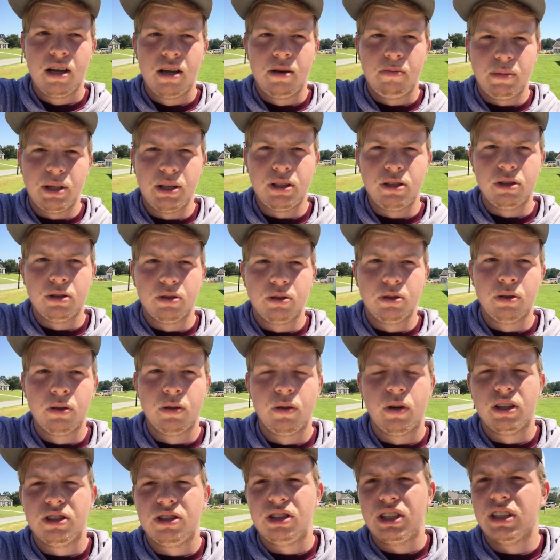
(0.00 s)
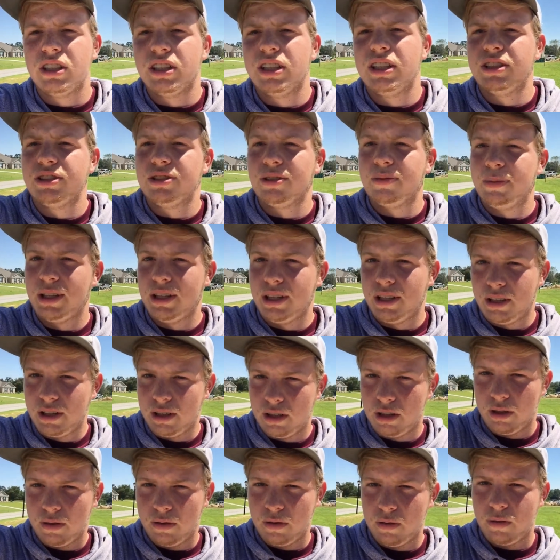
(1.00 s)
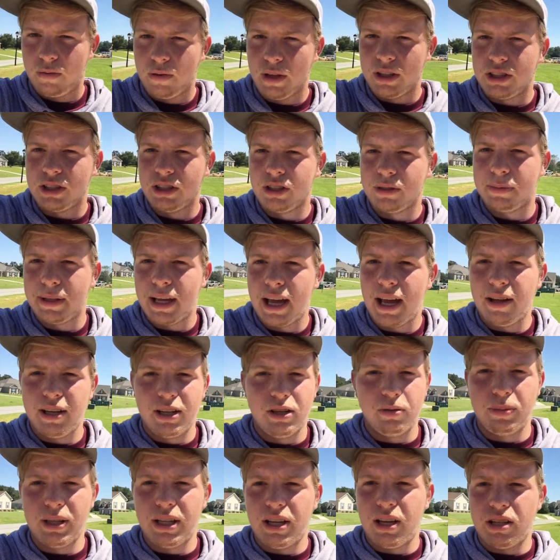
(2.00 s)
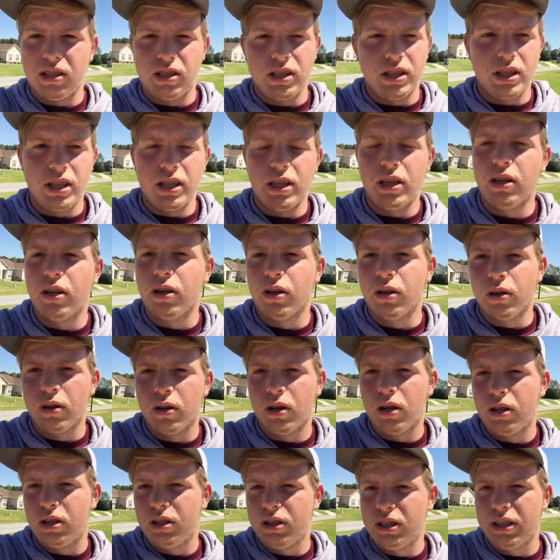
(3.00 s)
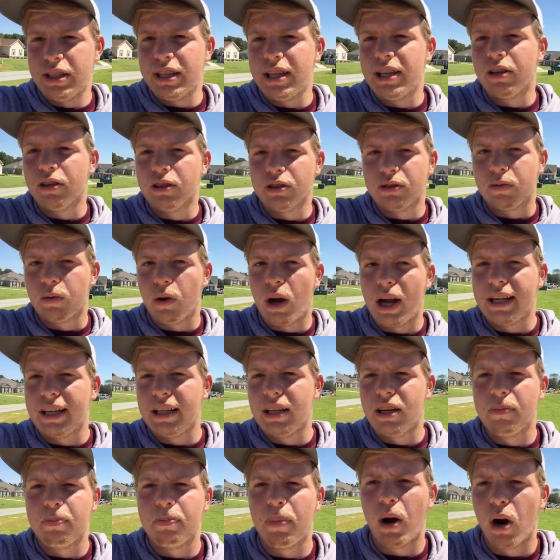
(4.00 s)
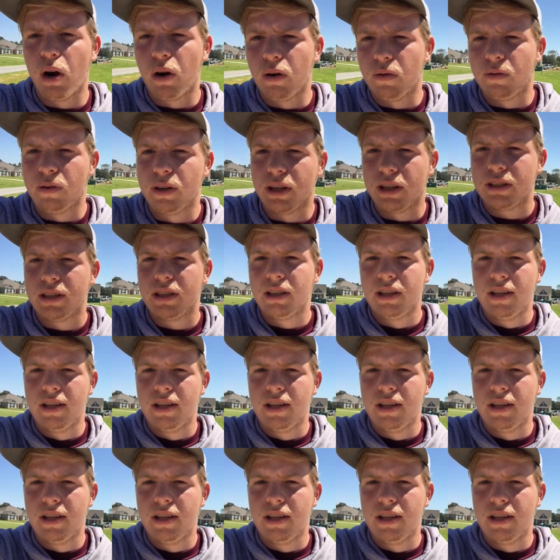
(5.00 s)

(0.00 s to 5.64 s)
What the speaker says: me do a series of me fixing up that, it'll be years before I get it perfect.